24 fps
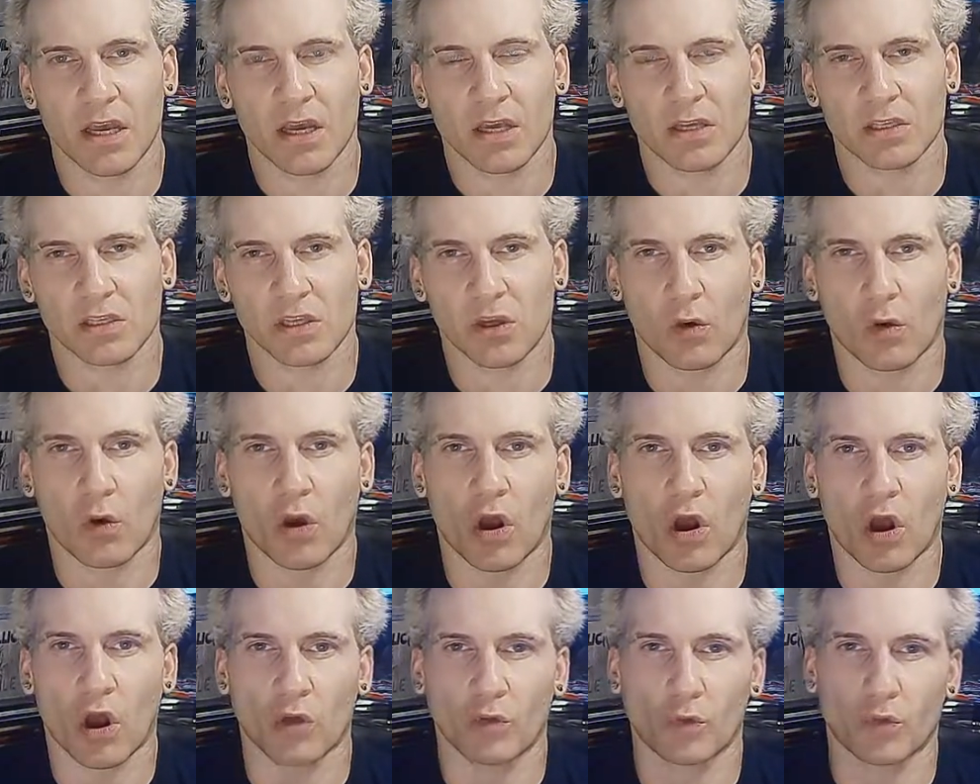So
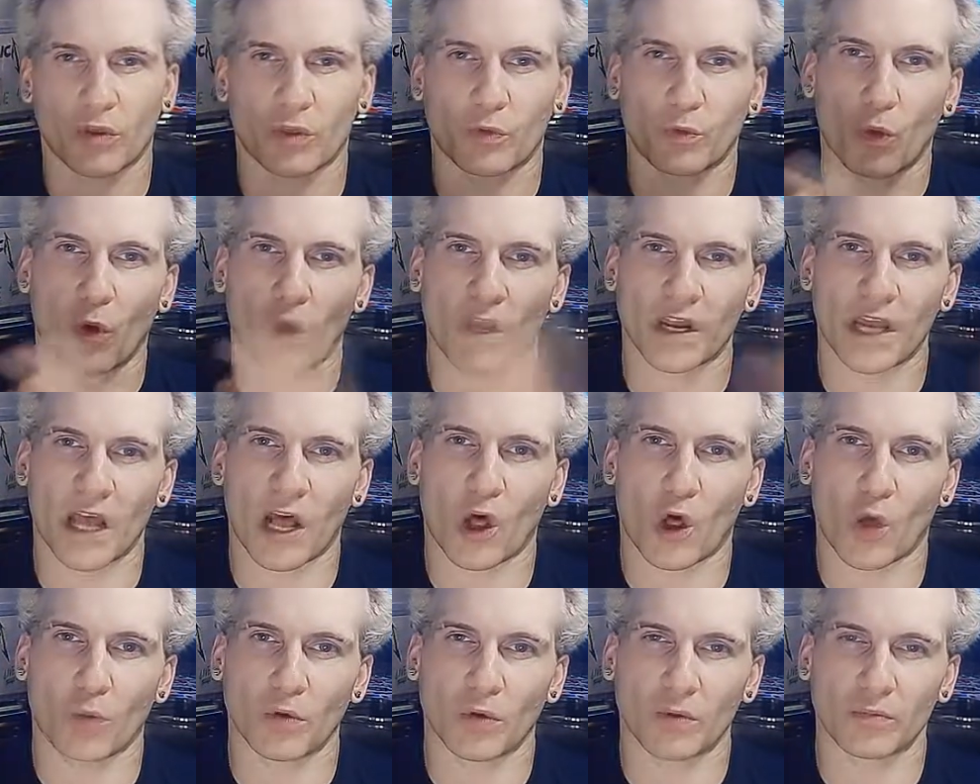with one
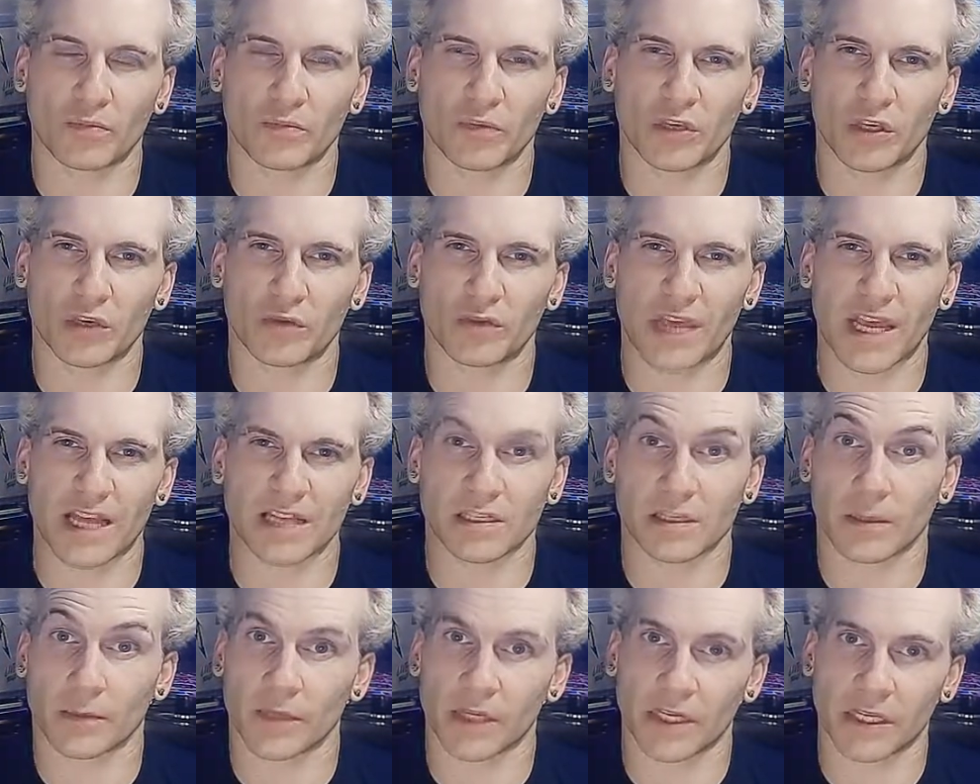album, you get
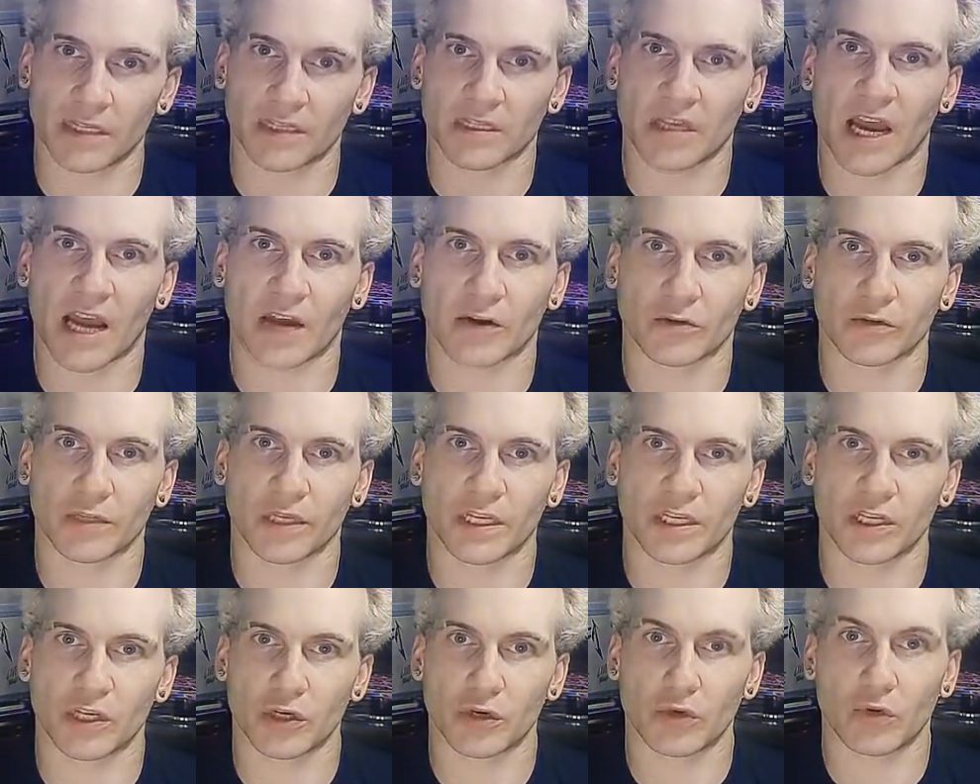something entirely
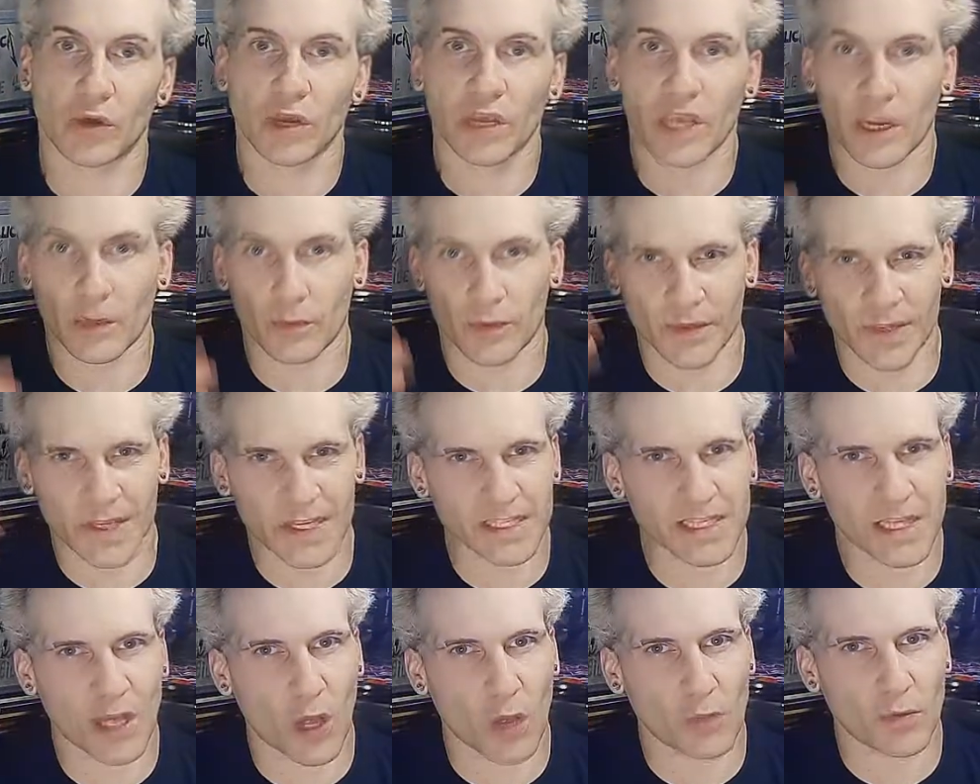new, and with
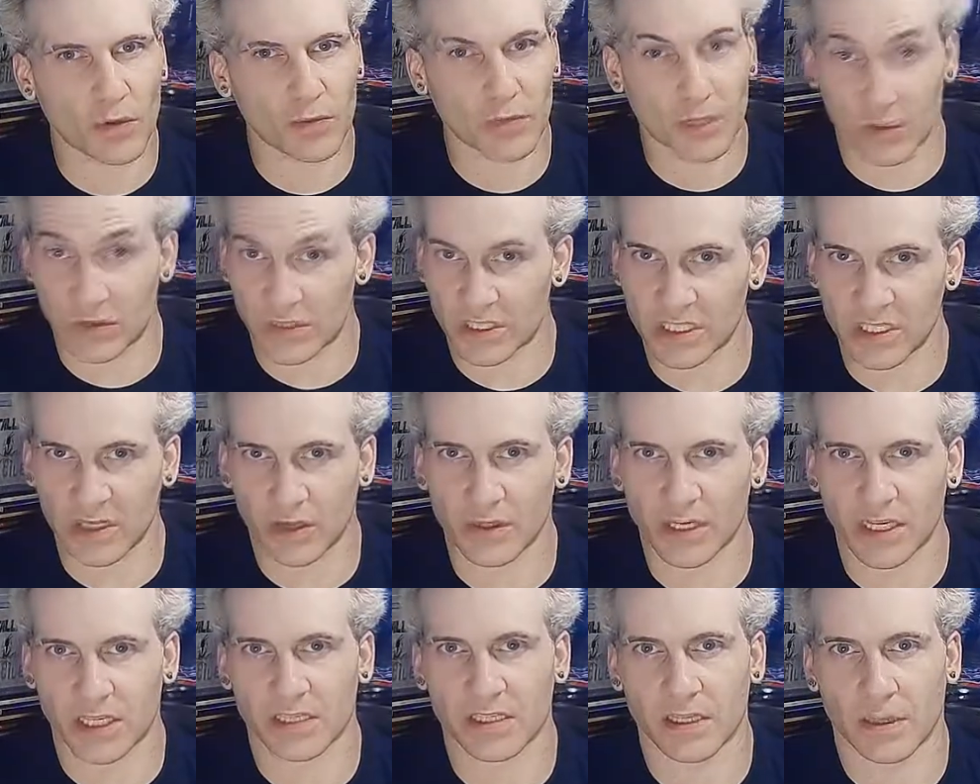this album, you still
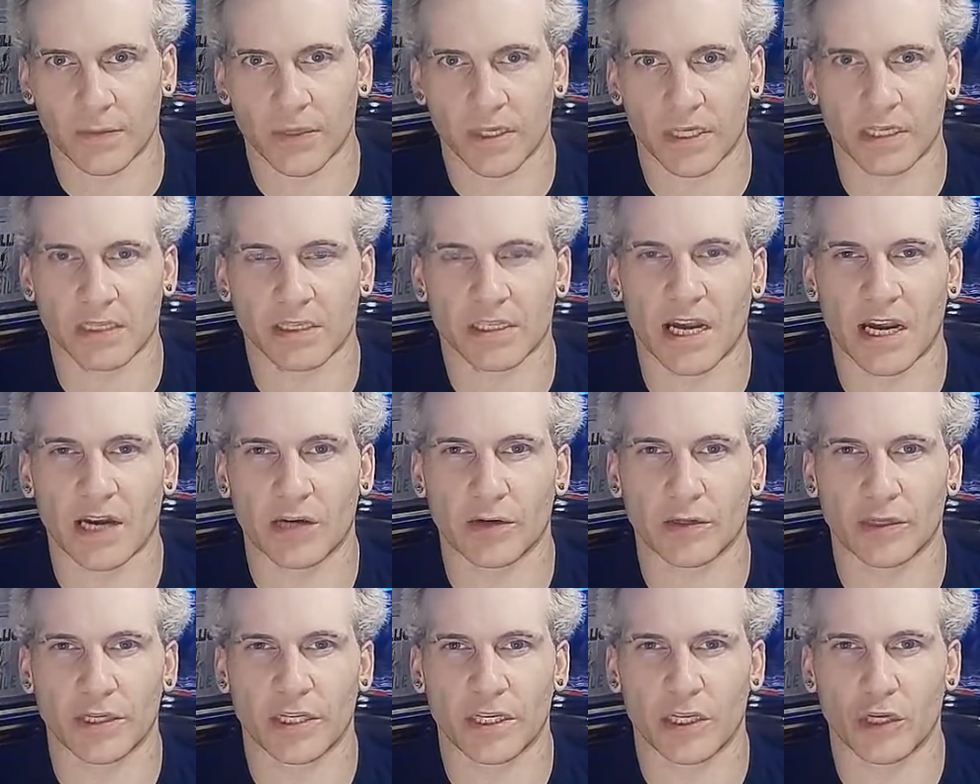get something
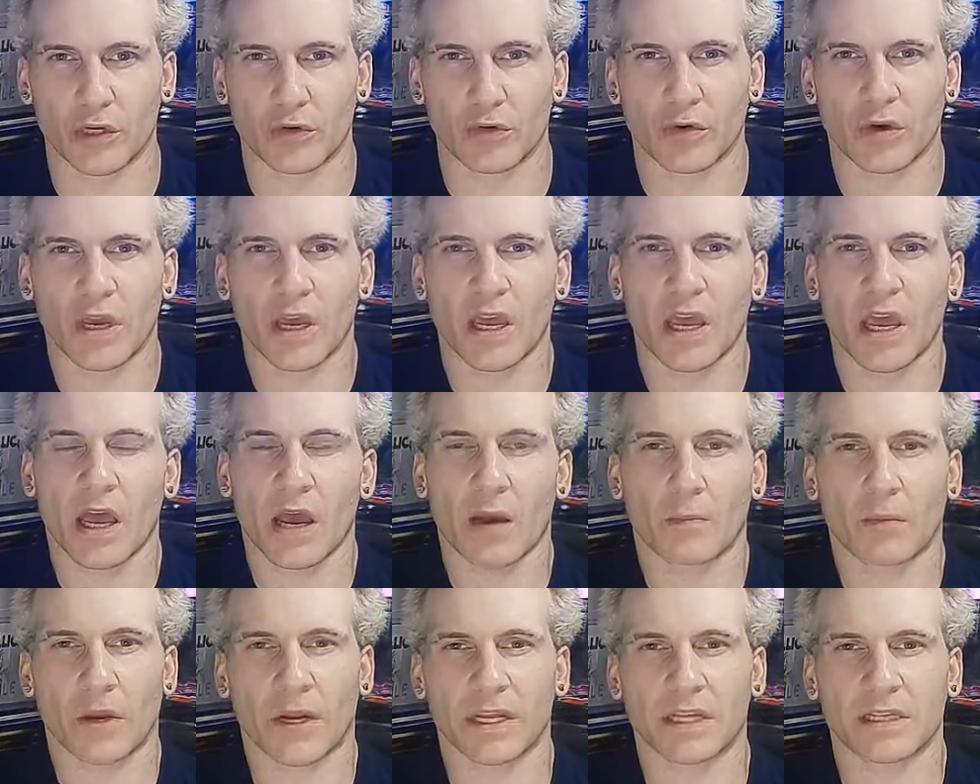entirely new,
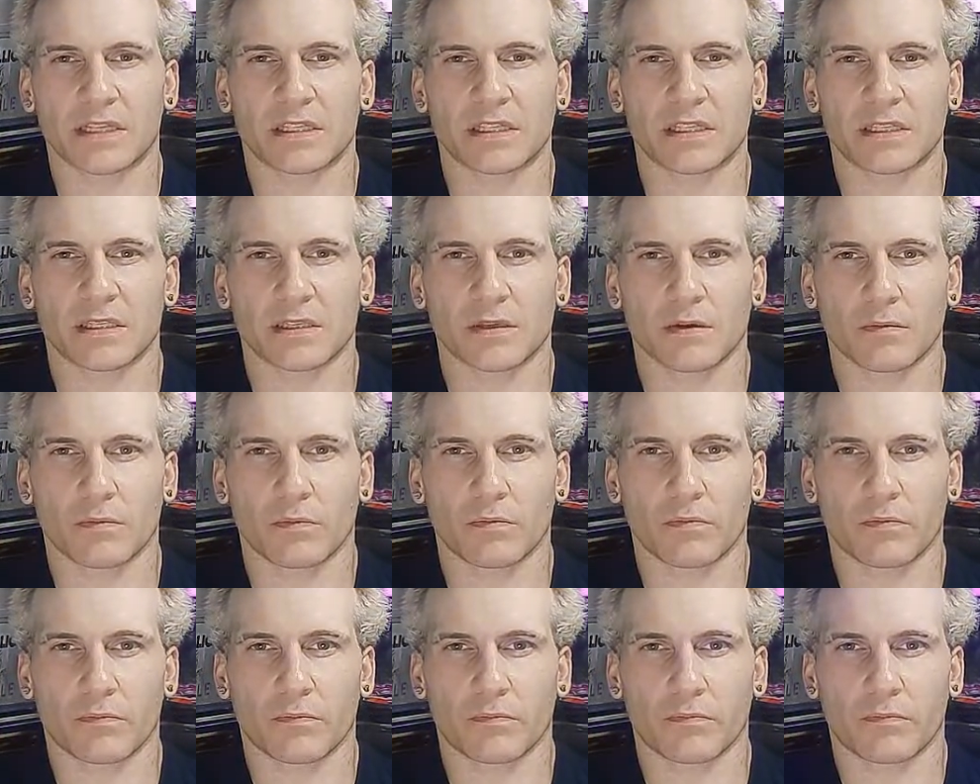but it's
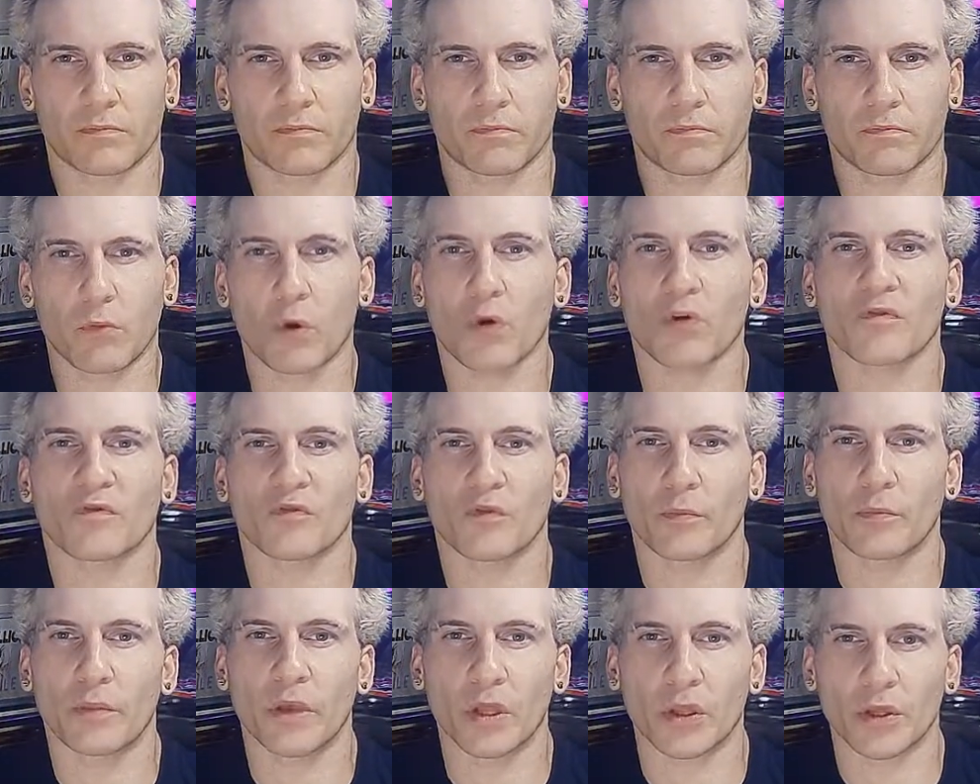more
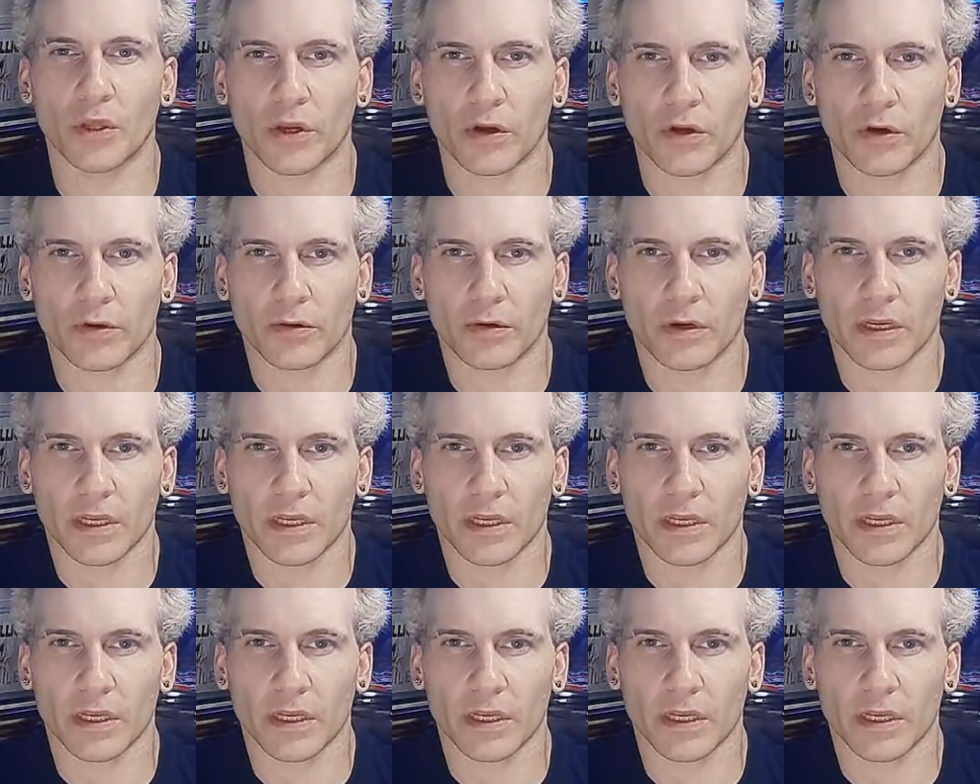familiar.